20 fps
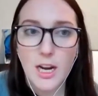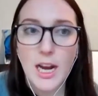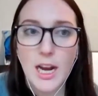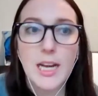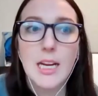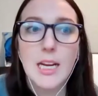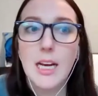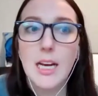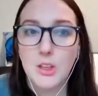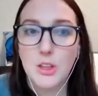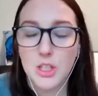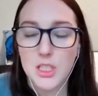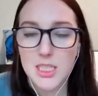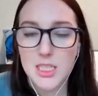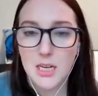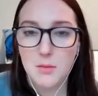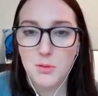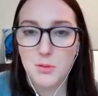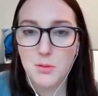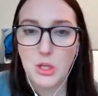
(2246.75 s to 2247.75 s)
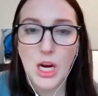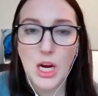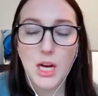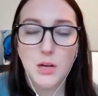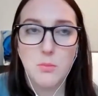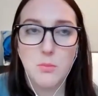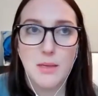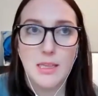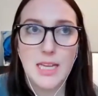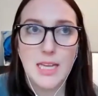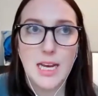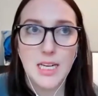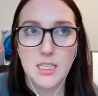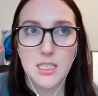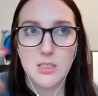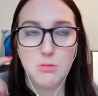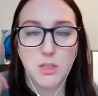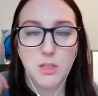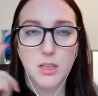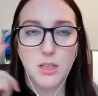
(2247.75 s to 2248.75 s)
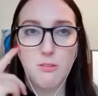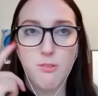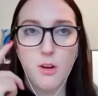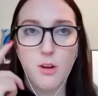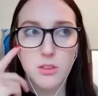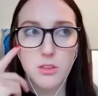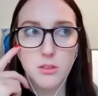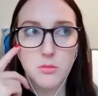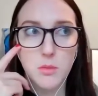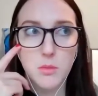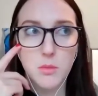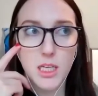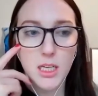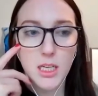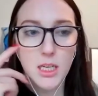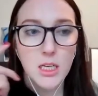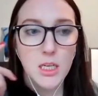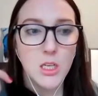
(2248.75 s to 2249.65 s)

any other type of crowd, but that has really followed me